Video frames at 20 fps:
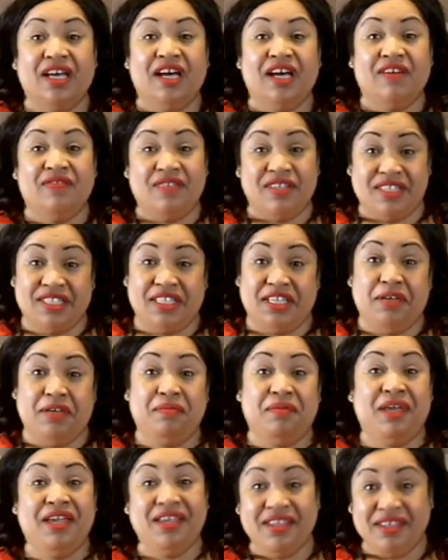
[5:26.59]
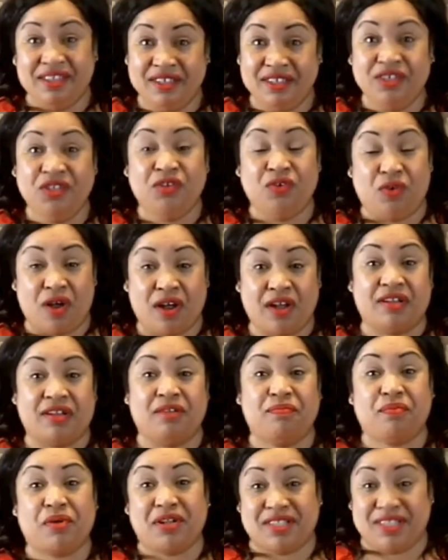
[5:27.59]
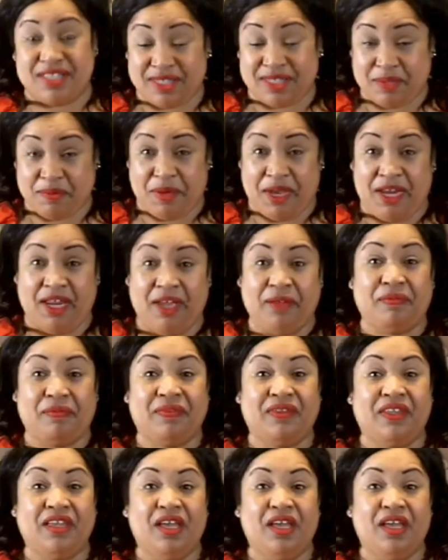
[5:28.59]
of the team in New York participating.